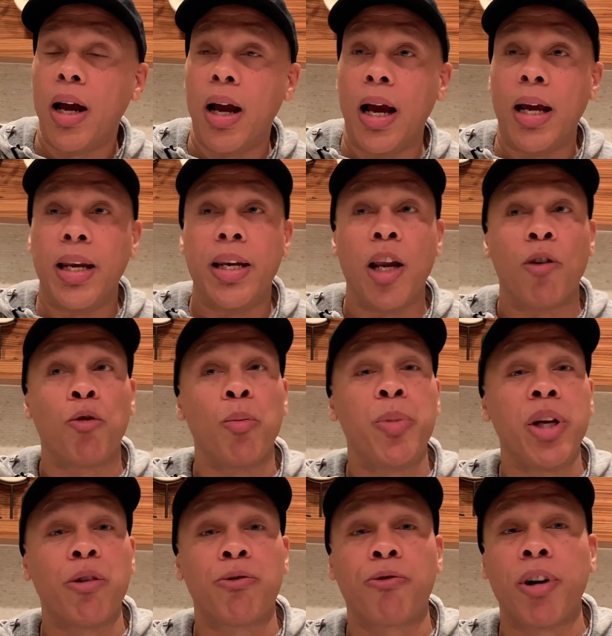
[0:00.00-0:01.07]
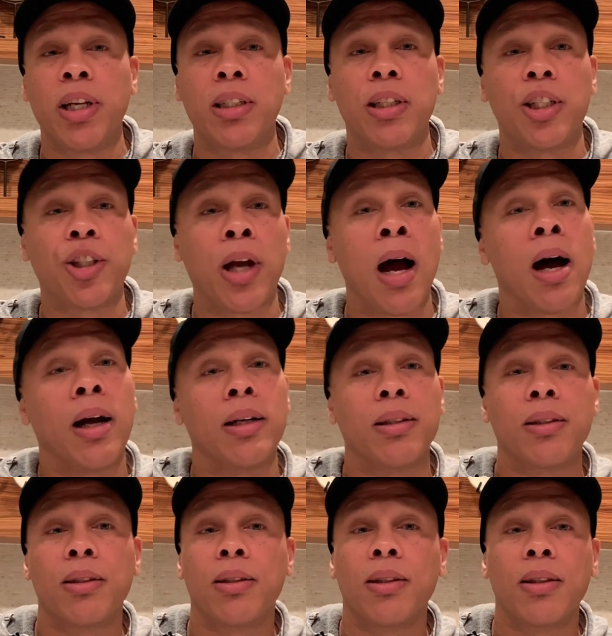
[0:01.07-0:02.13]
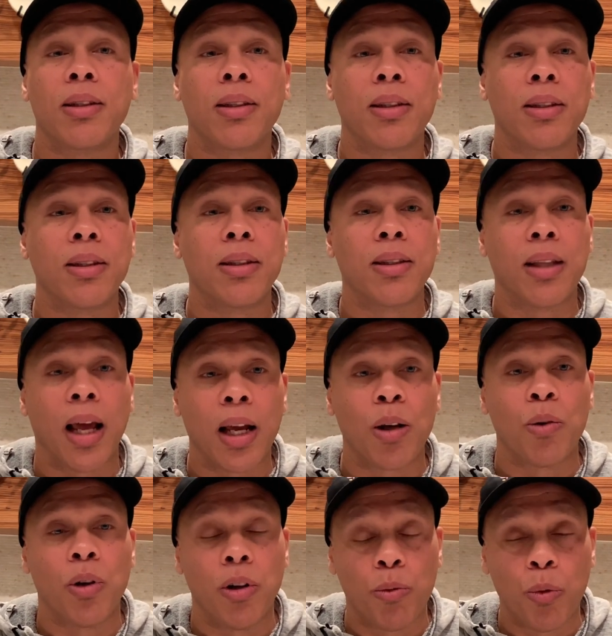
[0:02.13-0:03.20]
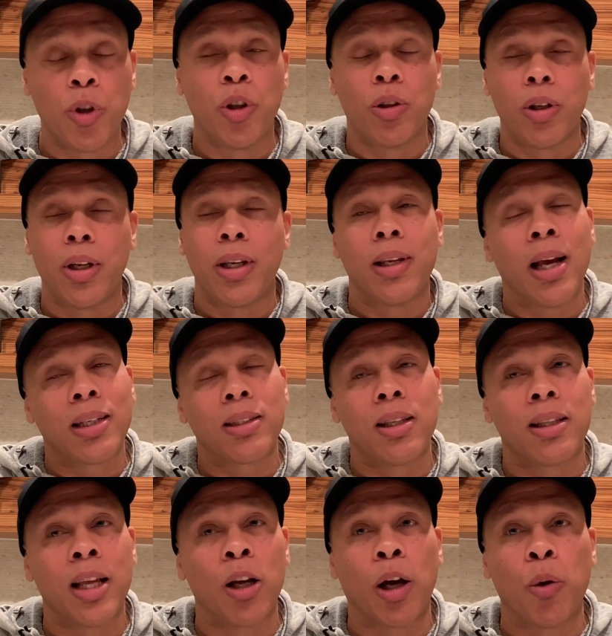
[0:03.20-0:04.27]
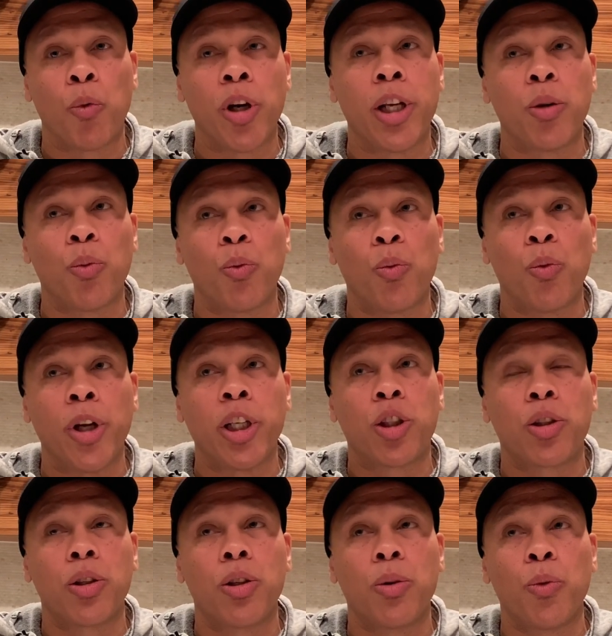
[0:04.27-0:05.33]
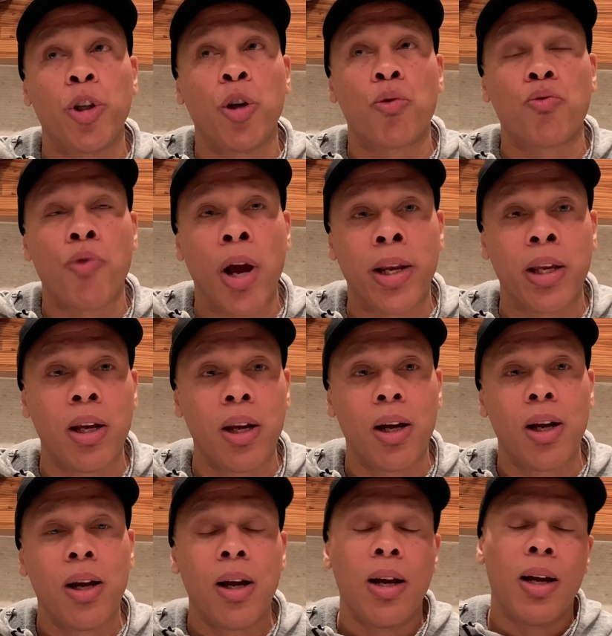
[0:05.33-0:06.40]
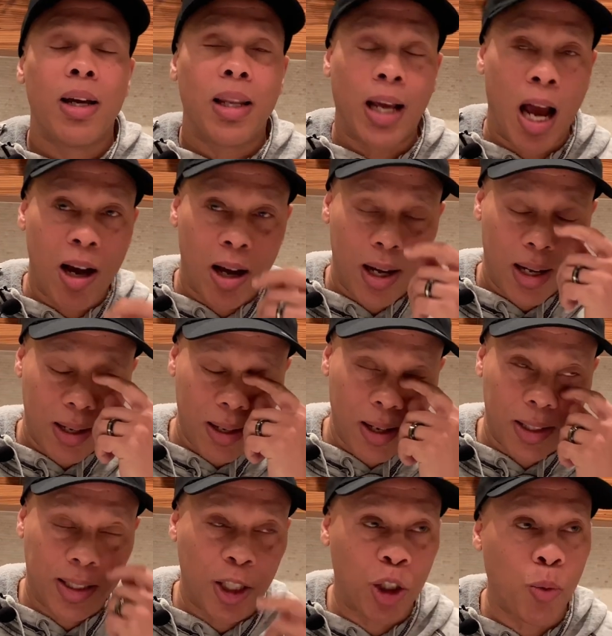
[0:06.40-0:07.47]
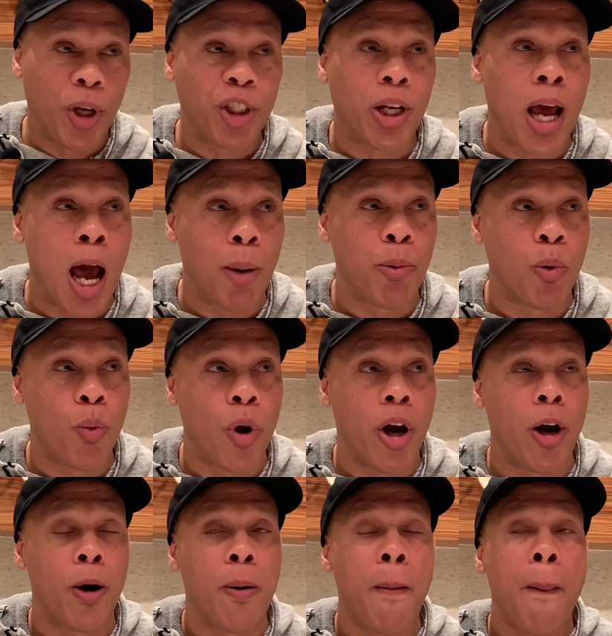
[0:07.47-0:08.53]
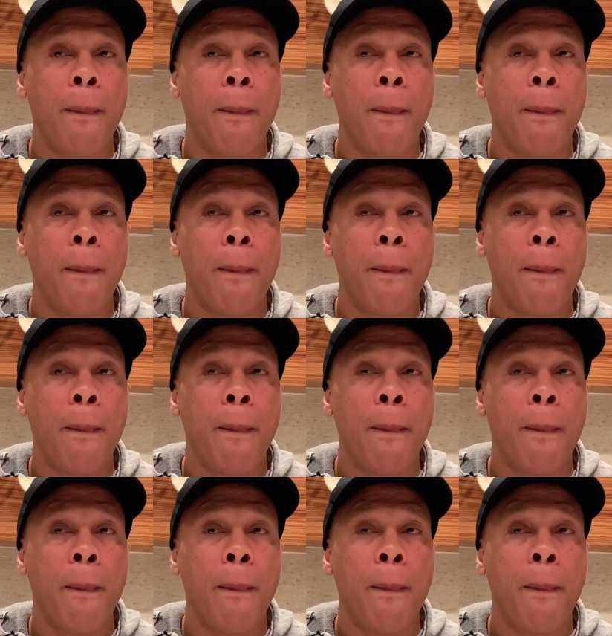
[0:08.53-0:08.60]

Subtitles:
And never be afraid to shine. Like and that's the thing. Like when you're ready. Like a situation happened where